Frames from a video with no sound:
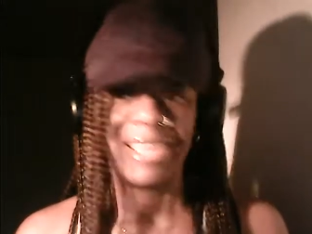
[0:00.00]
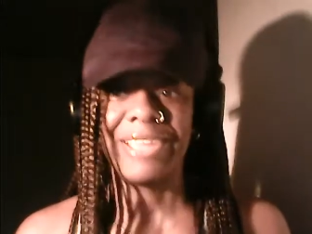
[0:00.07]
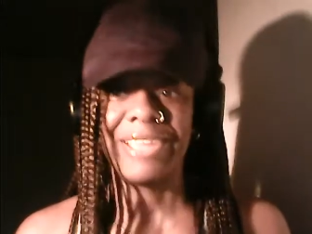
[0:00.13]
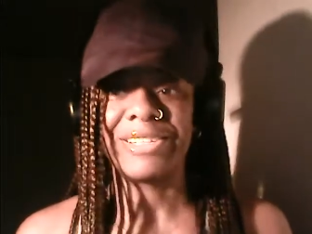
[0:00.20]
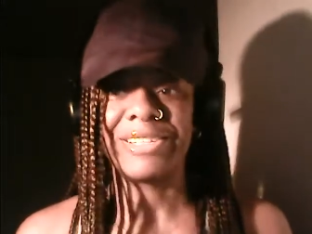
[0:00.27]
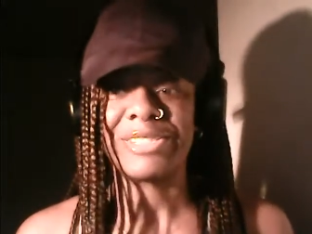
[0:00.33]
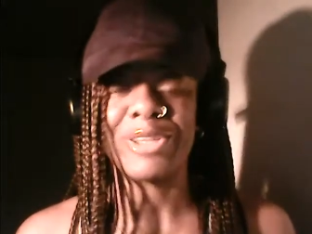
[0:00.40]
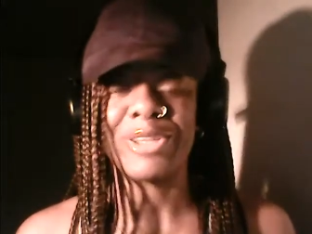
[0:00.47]
He
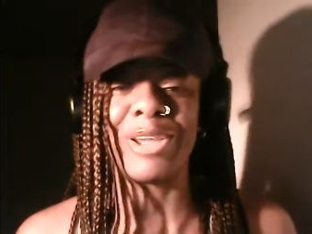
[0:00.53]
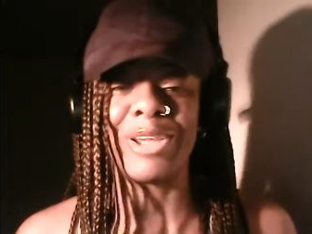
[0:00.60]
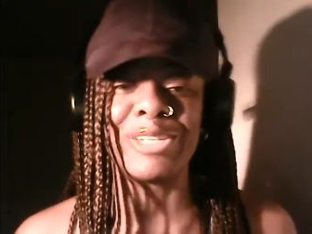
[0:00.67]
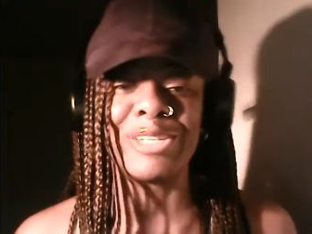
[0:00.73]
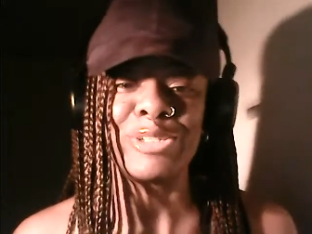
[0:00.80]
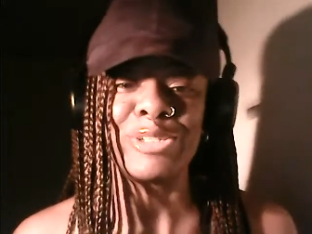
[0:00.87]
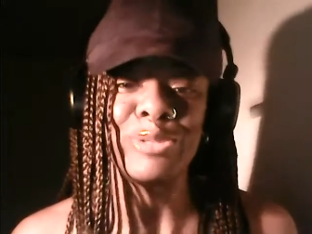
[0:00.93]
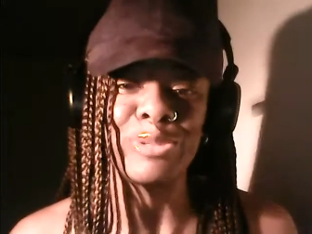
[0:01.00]
just started
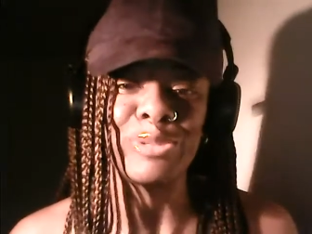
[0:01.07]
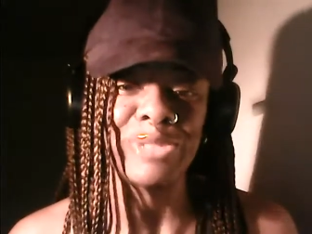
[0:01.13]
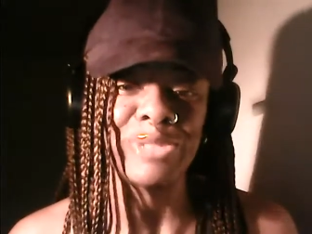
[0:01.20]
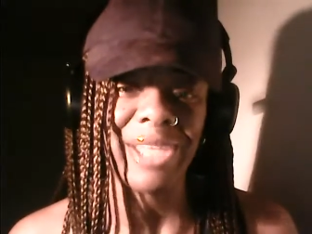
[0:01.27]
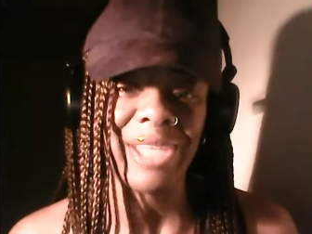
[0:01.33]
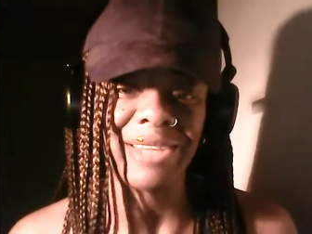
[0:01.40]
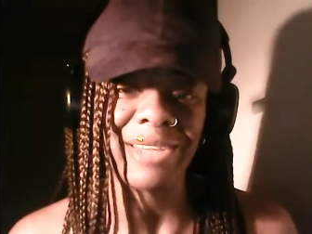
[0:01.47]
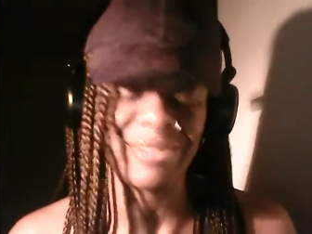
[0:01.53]
his YouTube
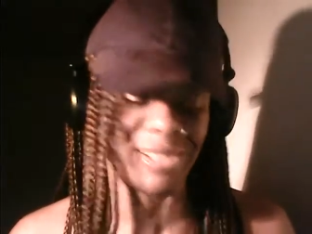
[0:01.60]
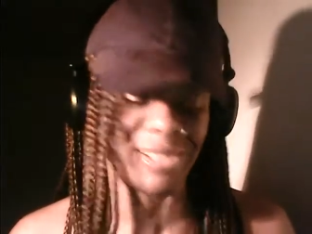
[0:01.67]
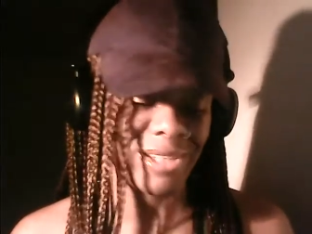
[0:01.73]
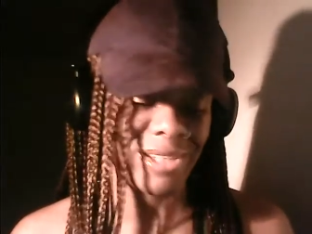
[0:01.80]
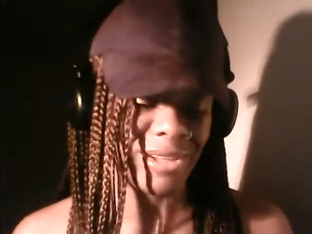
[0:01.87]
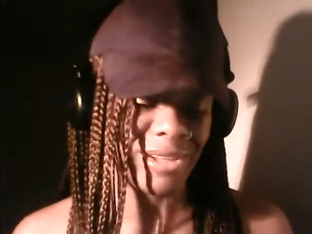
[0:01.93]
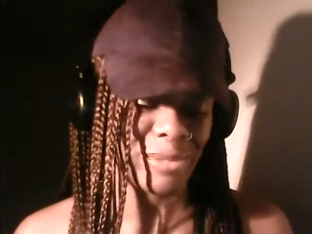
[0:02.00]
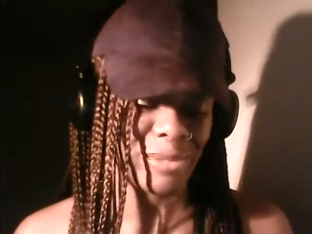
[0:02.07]
channel. I
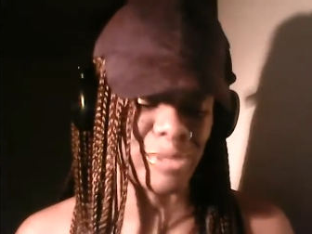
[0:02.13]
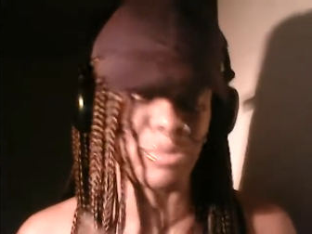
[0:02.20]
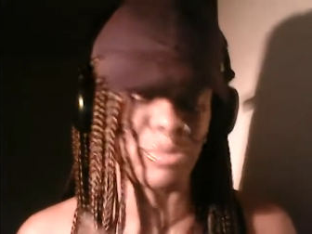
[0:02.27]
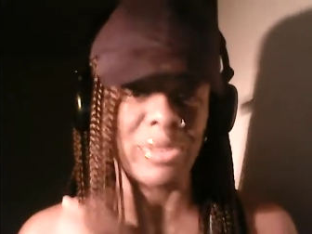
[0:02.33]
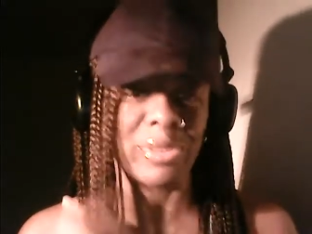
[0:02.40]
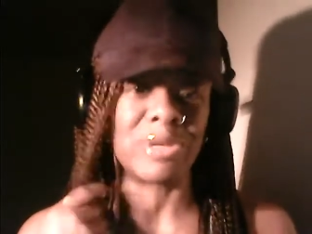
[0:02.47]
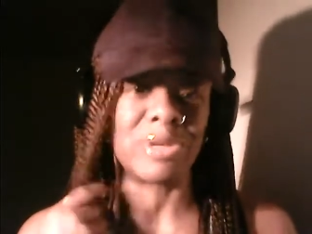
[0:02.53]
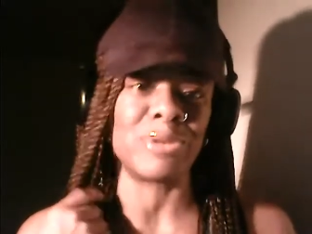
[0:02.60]
thought that was
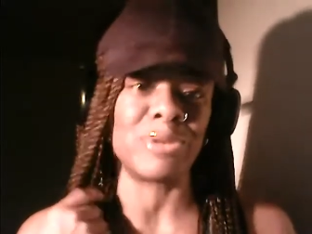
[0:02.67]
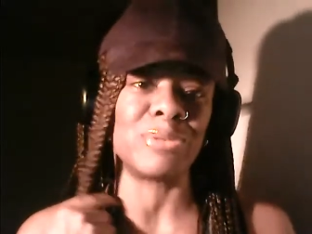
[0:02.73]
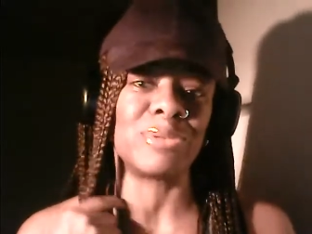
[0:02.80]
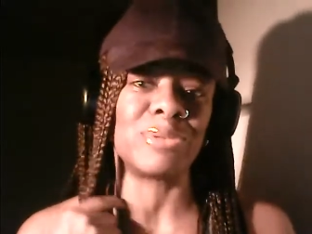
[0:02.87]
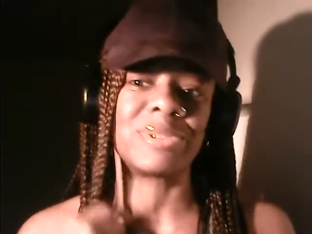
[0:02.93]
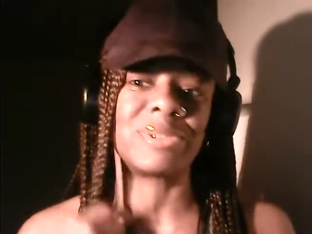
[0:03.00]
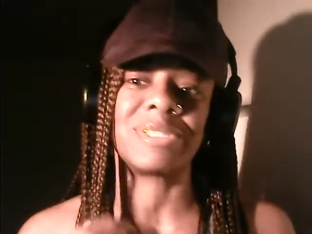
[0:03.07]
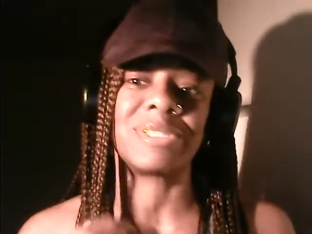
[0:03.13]
pretty
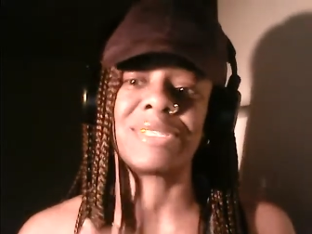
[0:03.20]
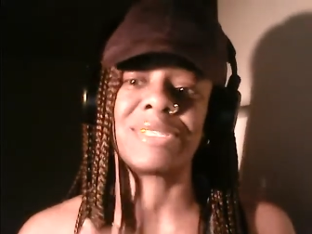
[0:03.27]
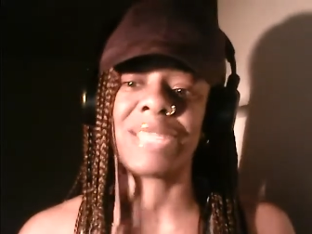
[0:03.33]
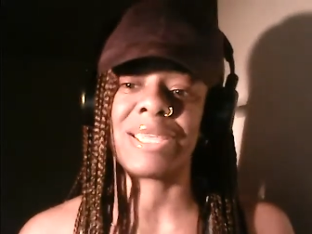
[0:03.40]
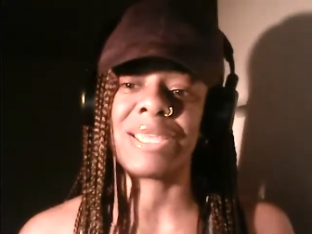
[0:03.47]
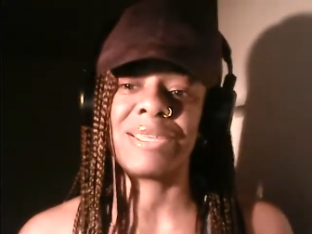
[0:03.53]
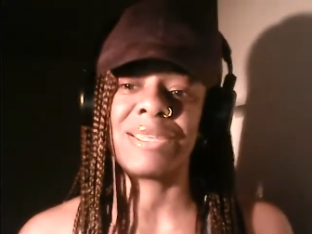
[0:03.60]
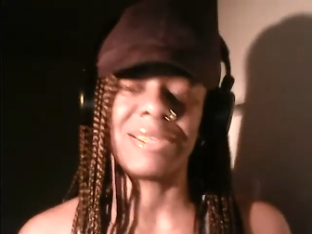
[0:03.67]
cool to
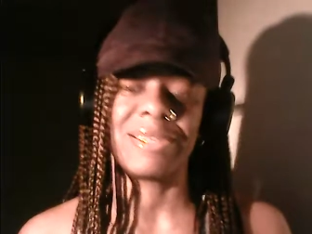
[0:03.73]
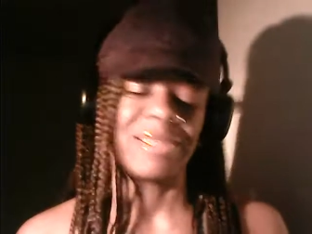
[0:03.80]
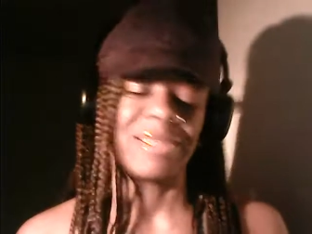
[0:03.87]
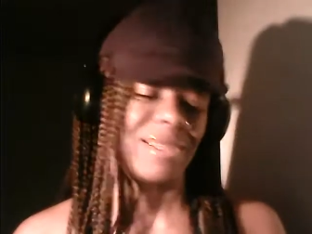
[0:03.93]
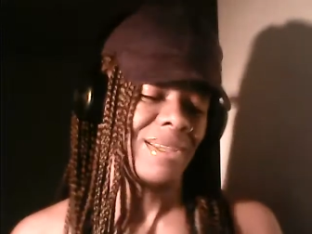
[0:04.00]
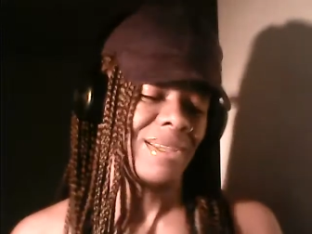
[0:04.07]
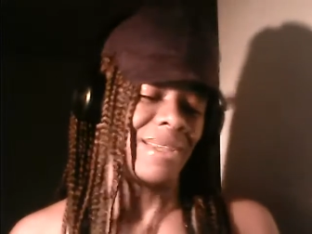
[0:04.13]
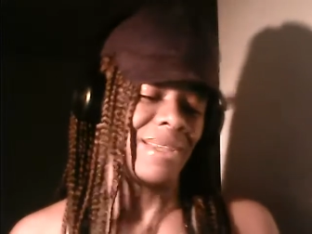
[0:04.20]
say.
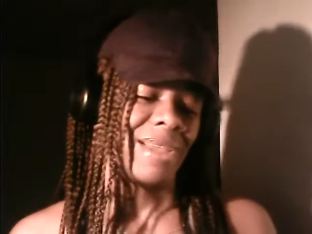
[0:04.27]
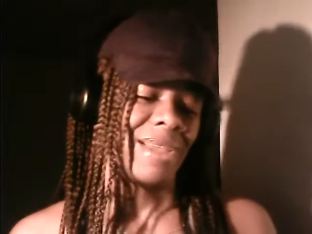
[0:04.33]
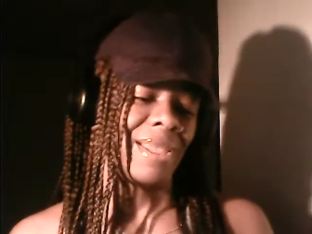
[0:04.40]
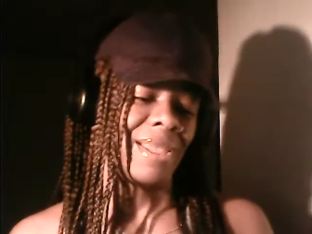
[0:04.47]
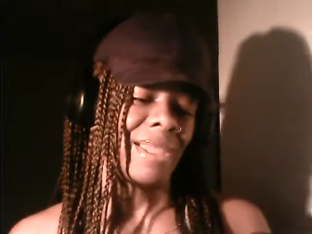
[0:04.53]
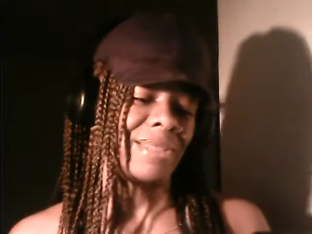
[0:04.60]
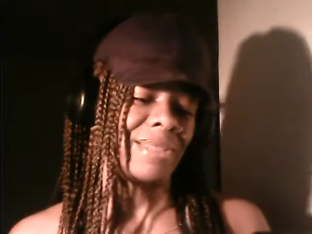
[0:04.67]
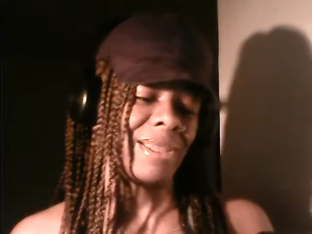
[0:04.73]
I
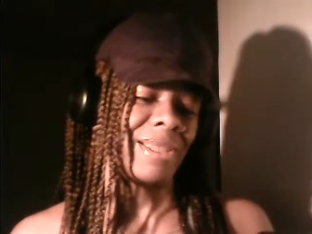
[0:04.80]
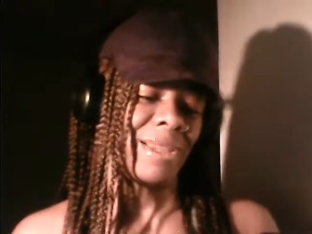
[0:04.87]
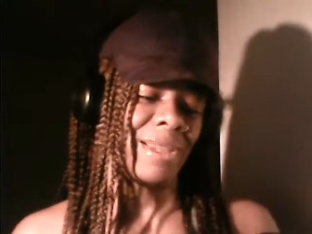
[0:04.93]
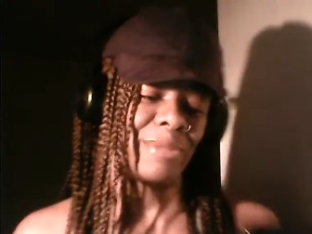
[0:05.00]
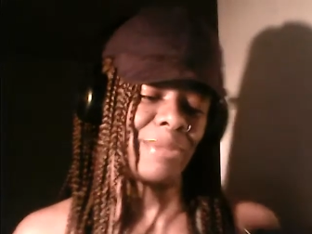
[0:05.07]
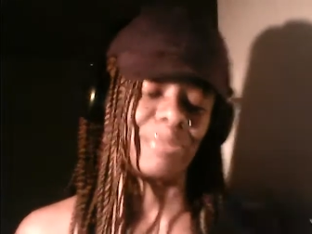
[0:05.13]
like that.